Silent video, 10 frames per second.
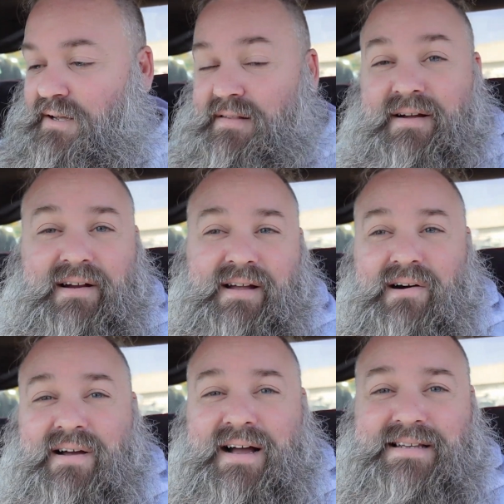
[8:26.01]
there you
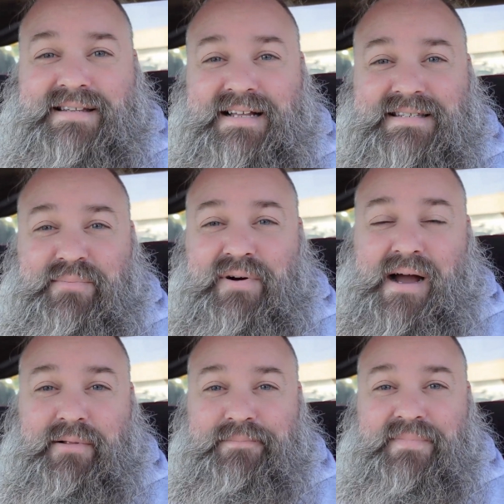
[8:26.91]
go, guys. That's the
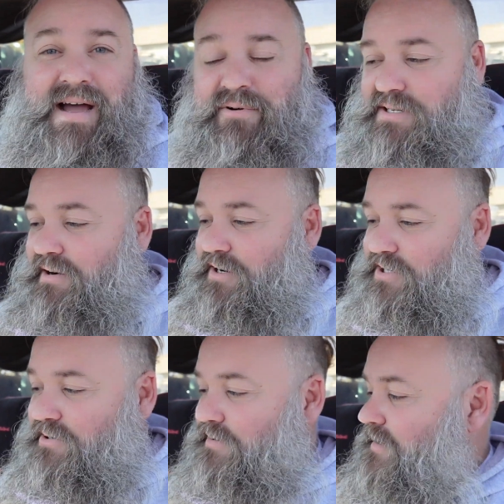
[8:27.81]
problem. That was our
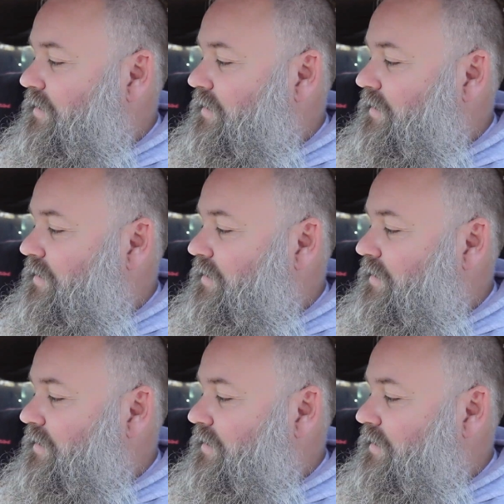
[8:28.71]
issue.